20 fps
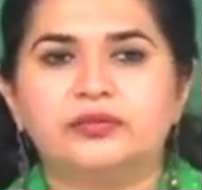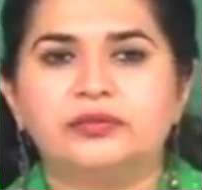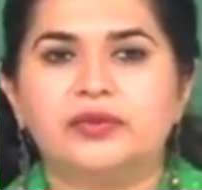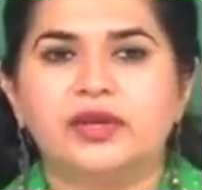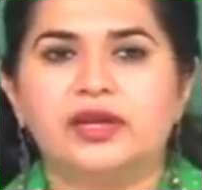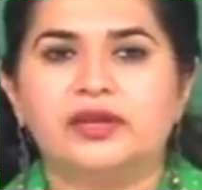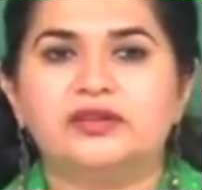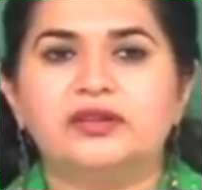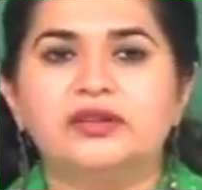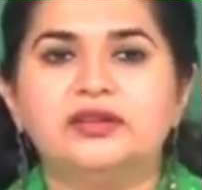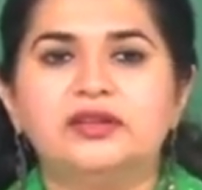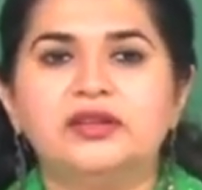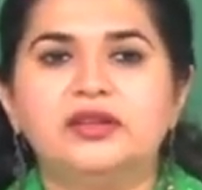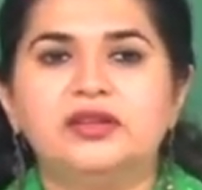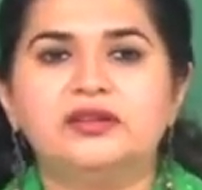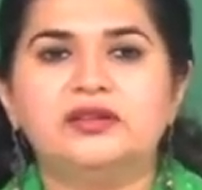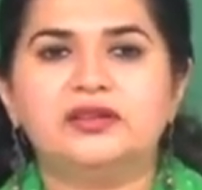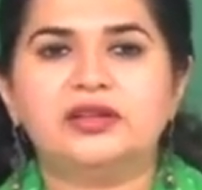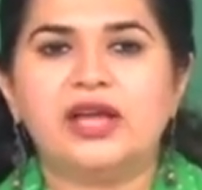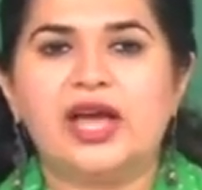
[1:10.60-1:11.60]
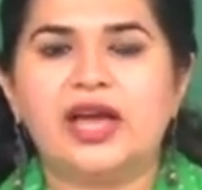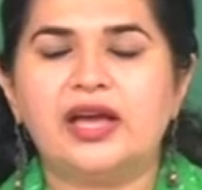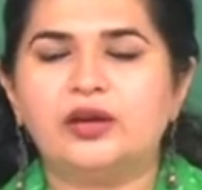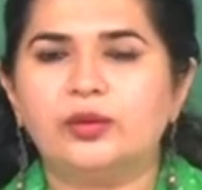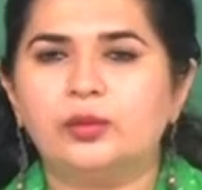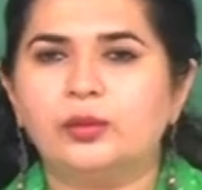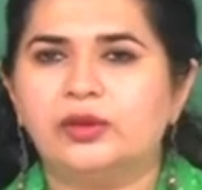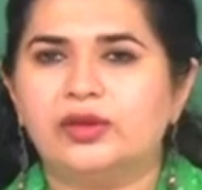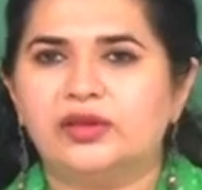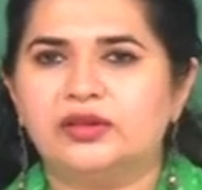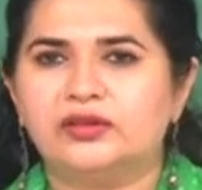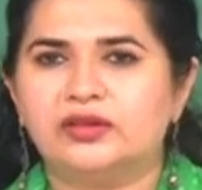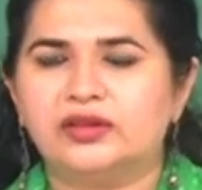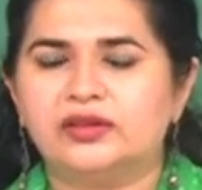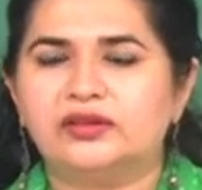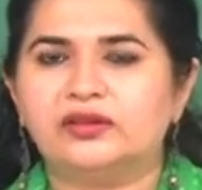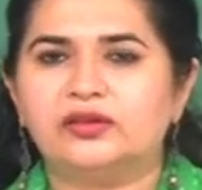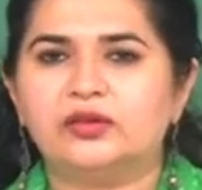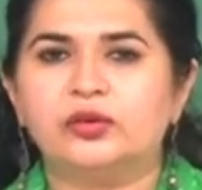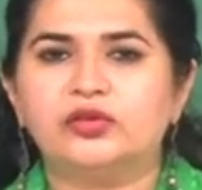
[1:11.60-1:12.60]
a city's language,
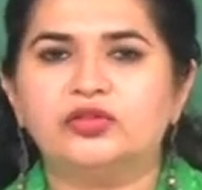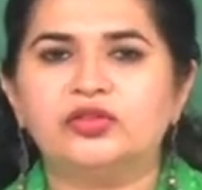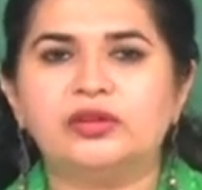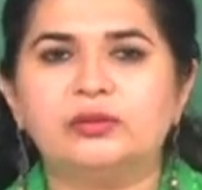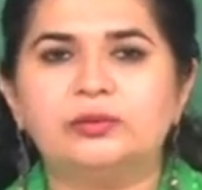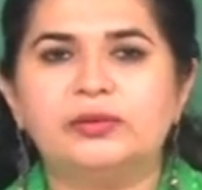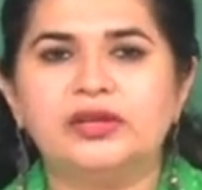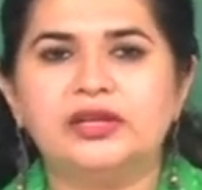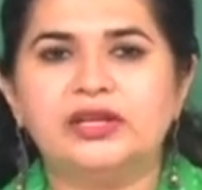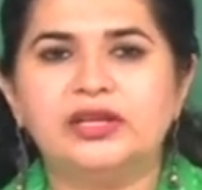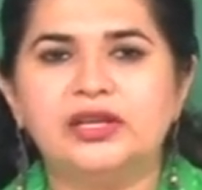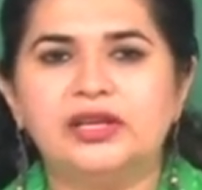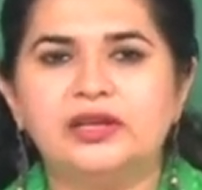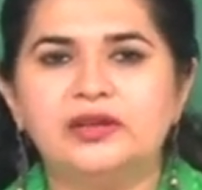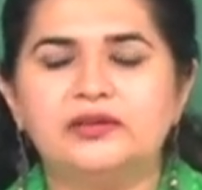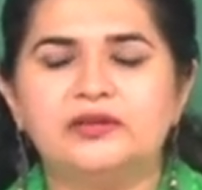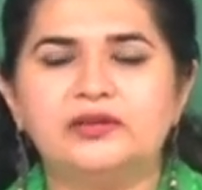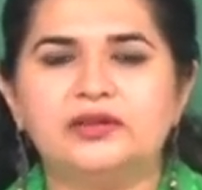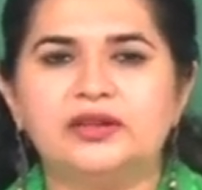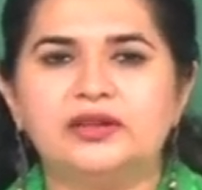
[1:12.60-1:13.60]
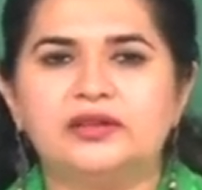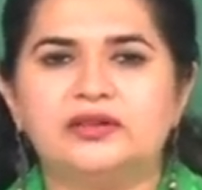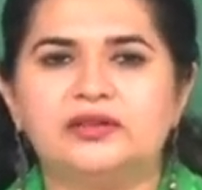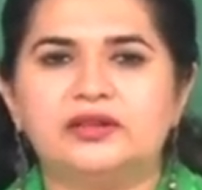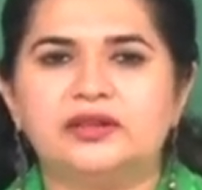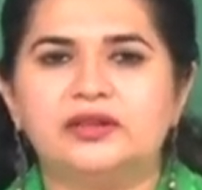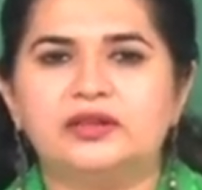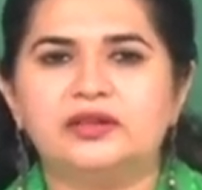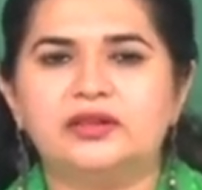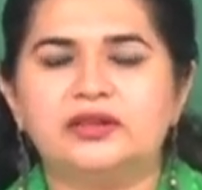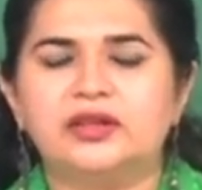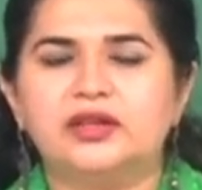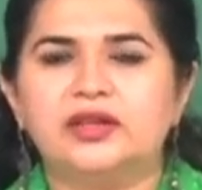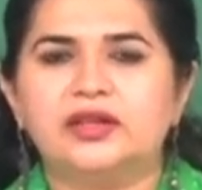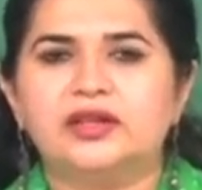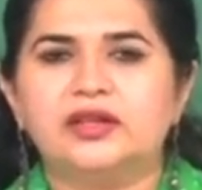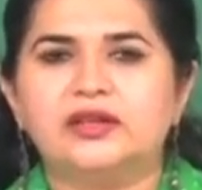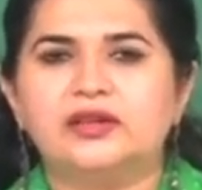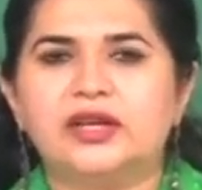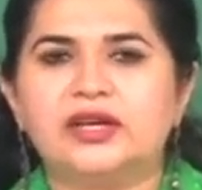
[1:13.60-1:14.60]
its social beliefs, its the
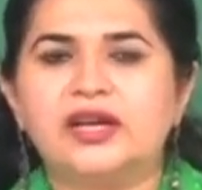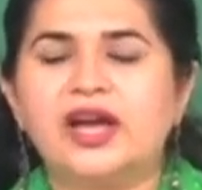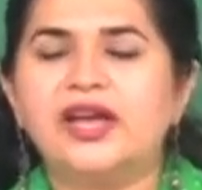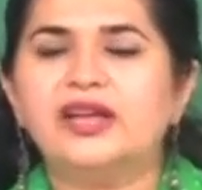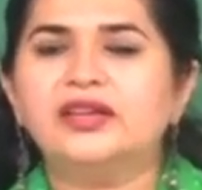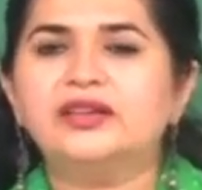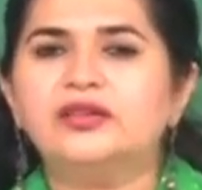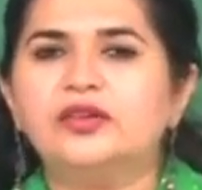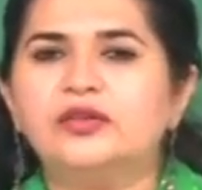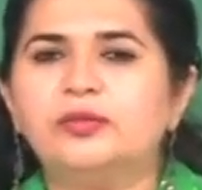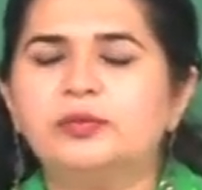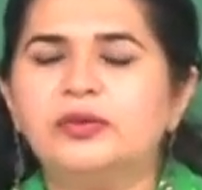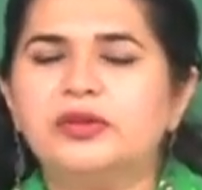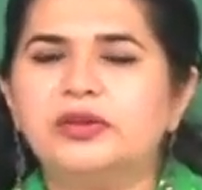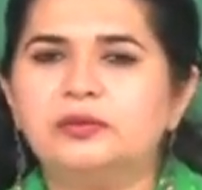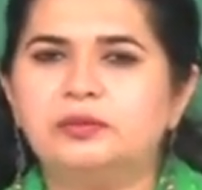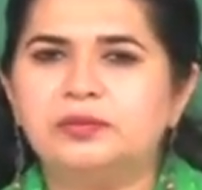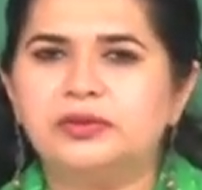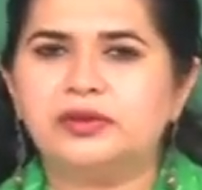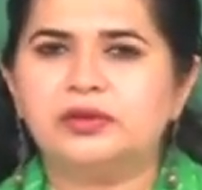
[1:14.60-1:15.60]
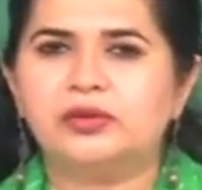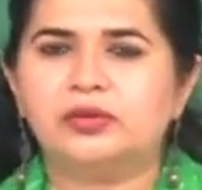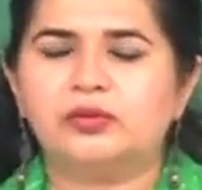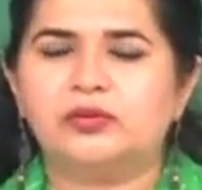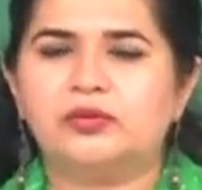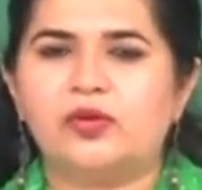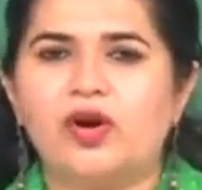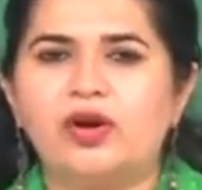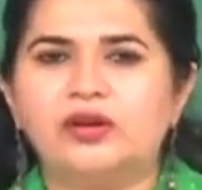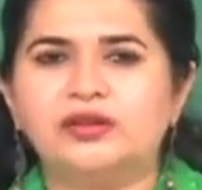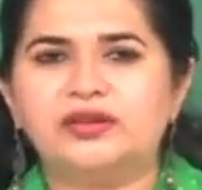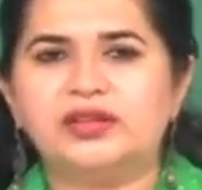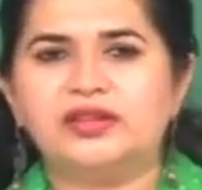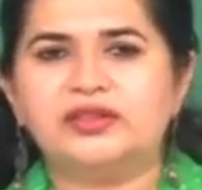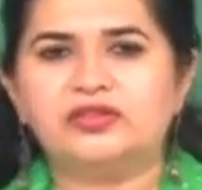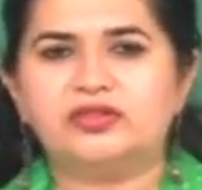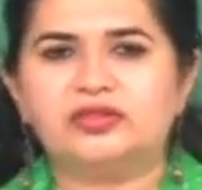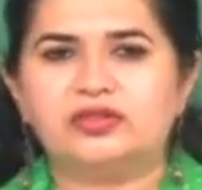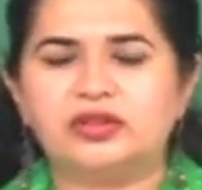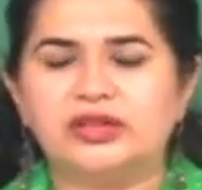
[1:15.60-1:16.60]
kind of people who walk the
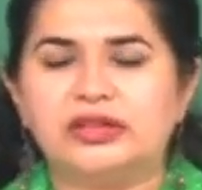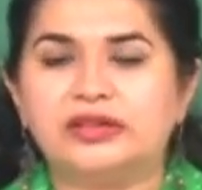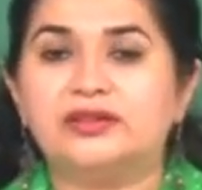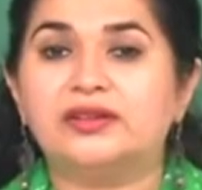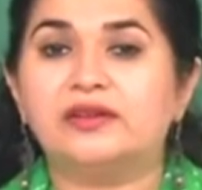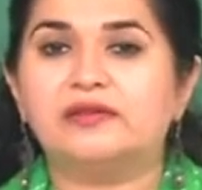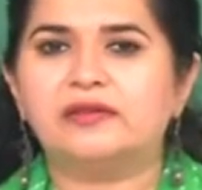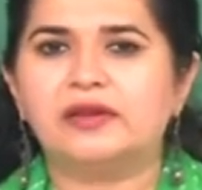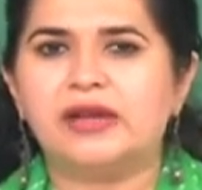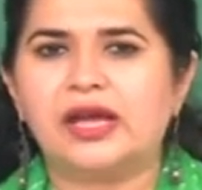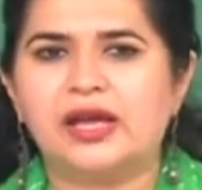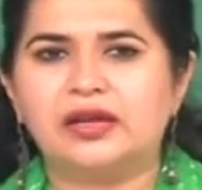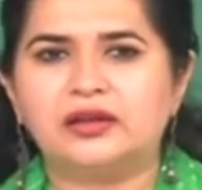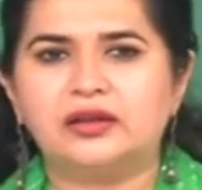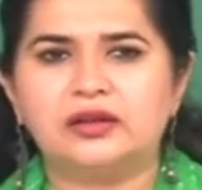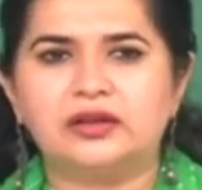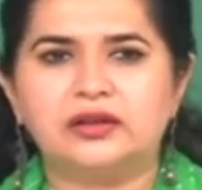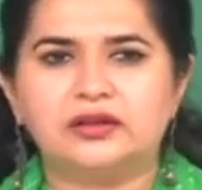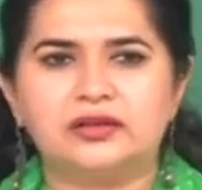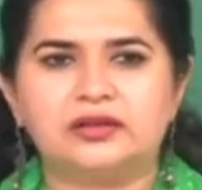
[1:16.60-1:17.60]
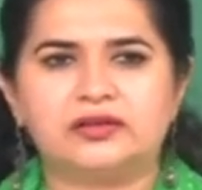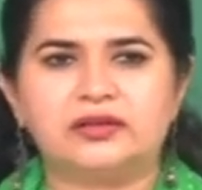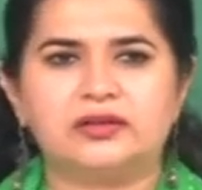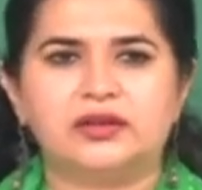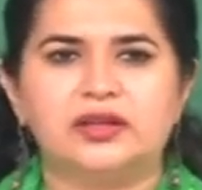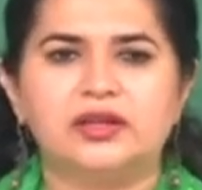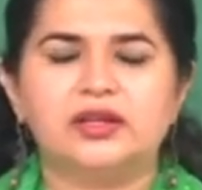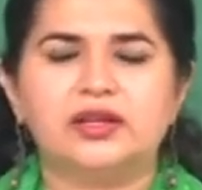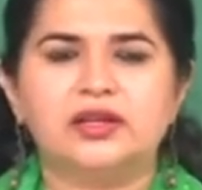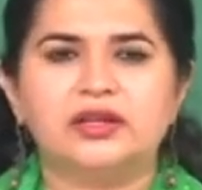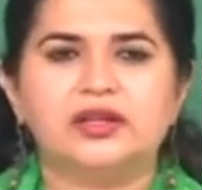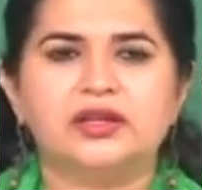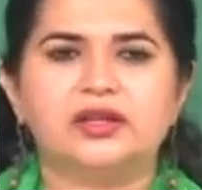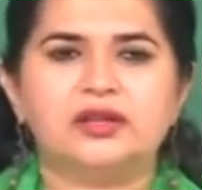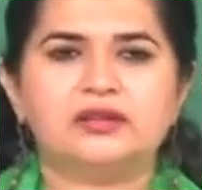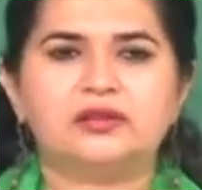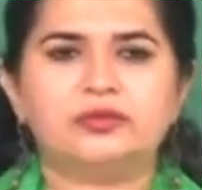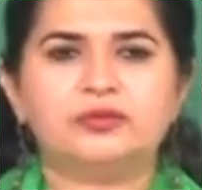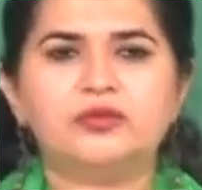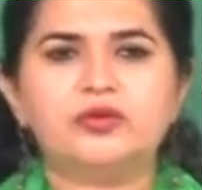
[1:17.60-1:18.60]
streets, the flaneurs,
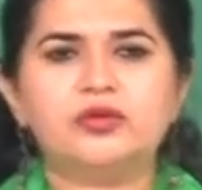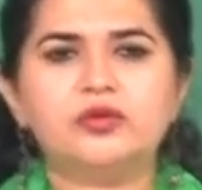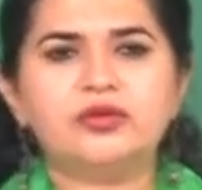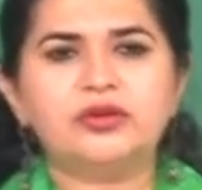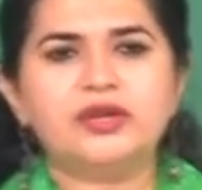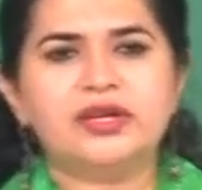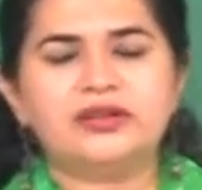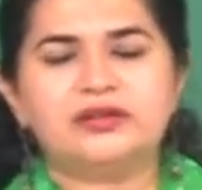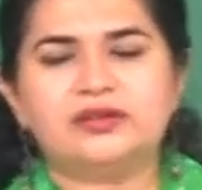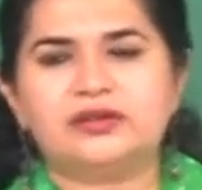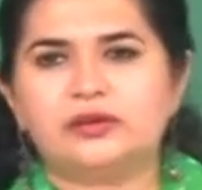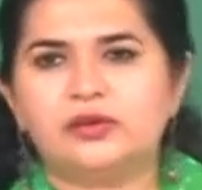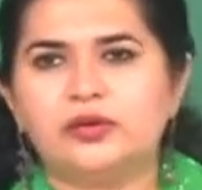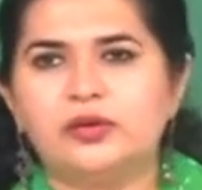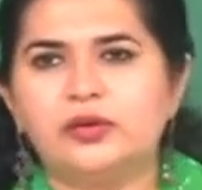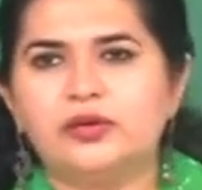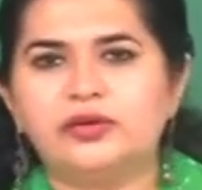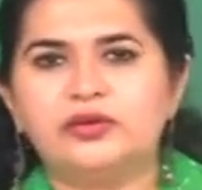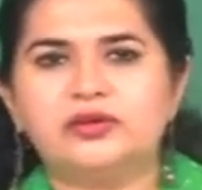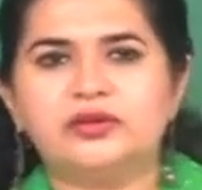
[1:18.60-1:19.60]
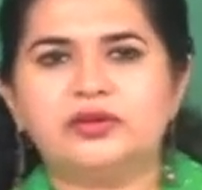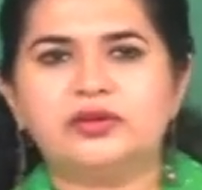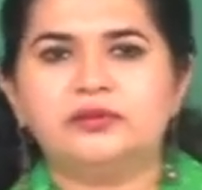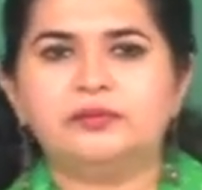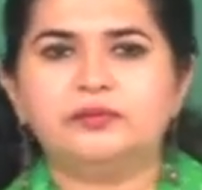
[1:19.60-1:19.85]
its food, its clothes,